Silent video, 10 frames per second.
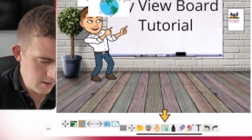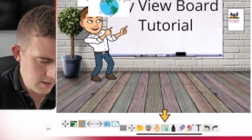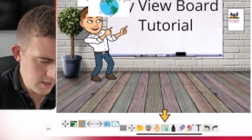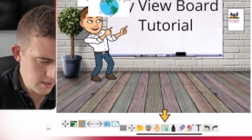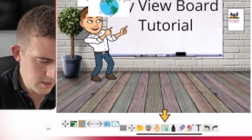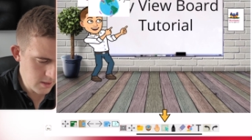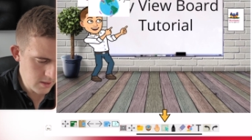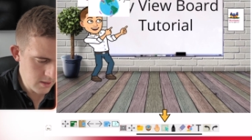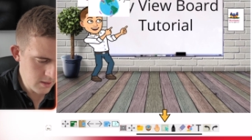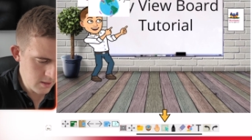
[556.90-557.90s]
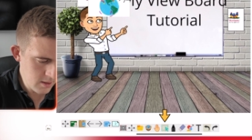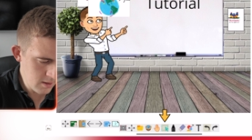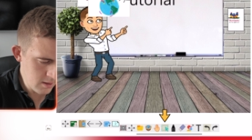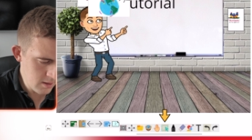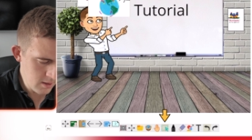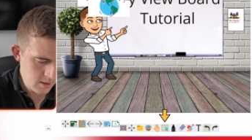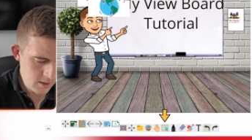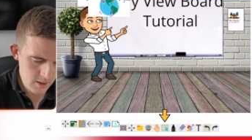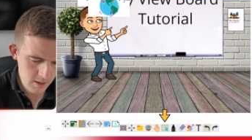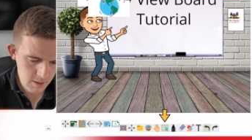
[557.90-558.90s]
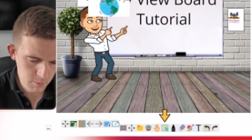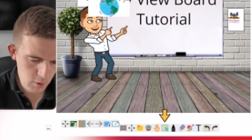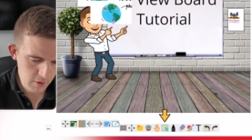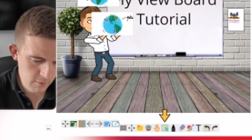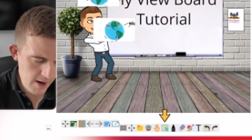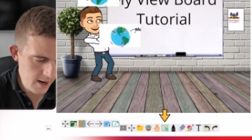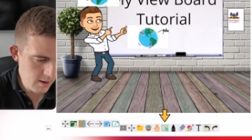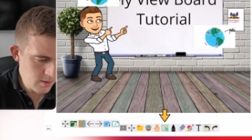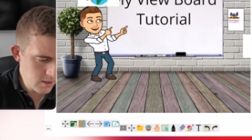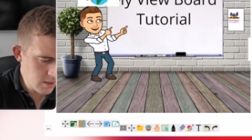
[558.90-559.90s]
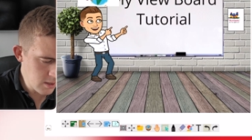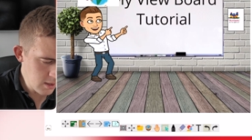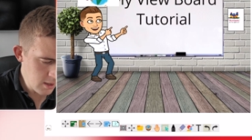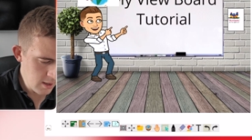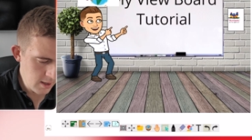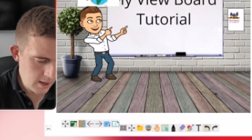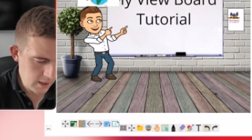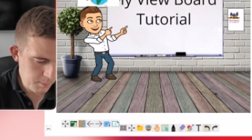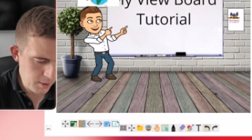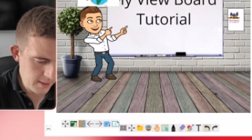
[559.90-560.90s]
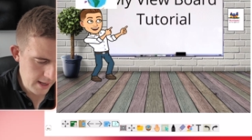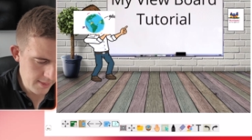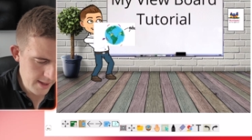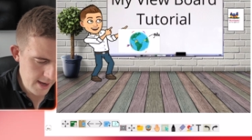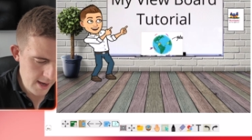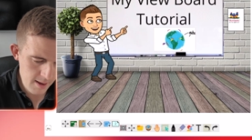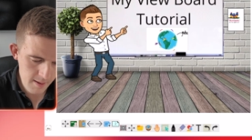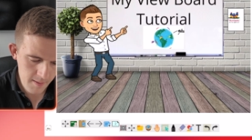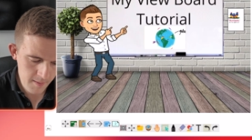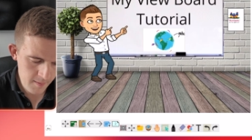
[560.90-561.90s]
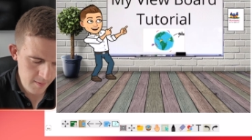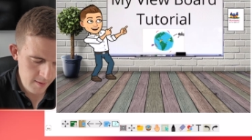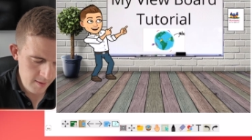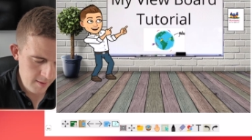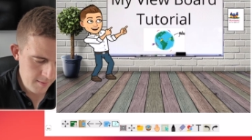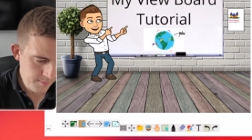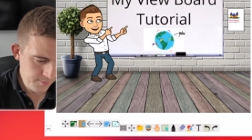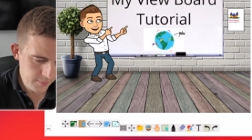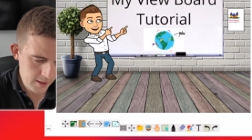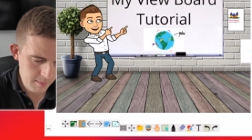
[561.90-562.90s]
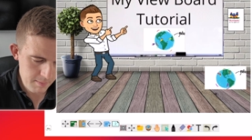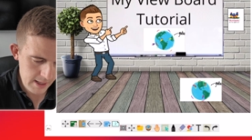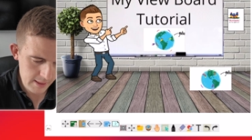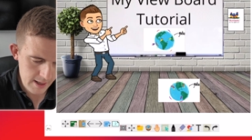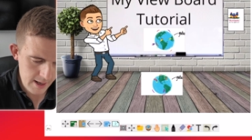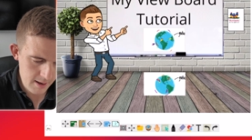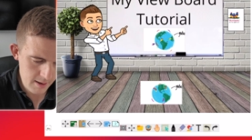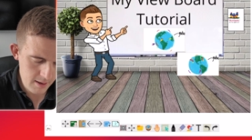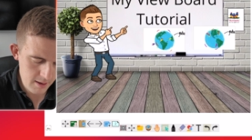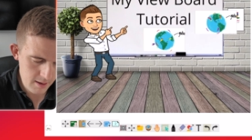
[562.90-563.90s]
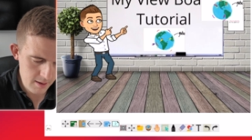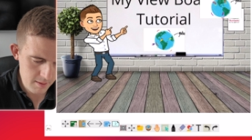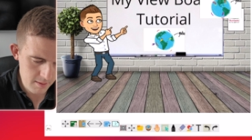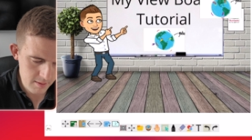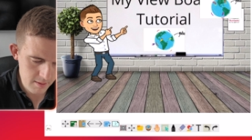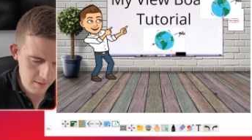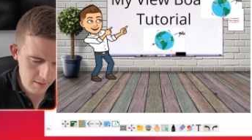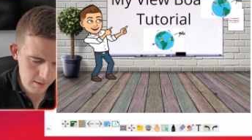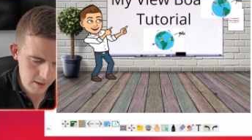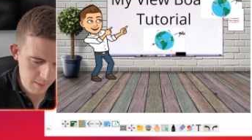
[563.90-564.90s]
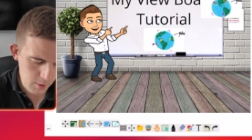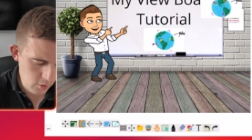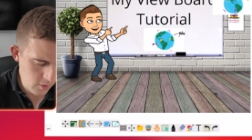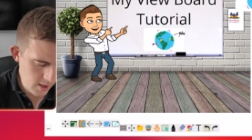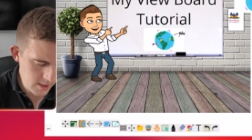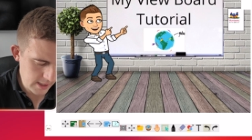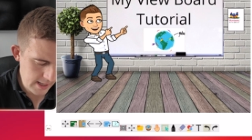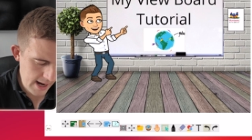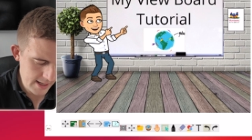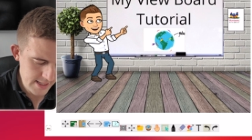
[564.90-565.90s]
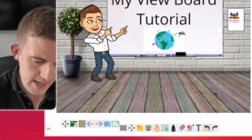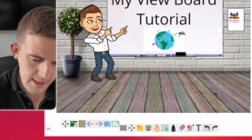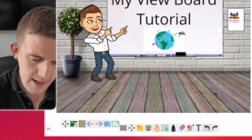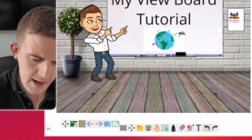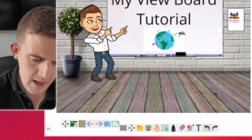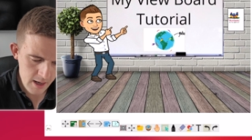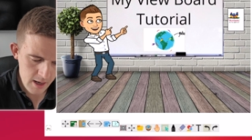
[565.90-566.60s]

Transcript: this to move it round. I can put that there. I can make that come across. I can annotate that.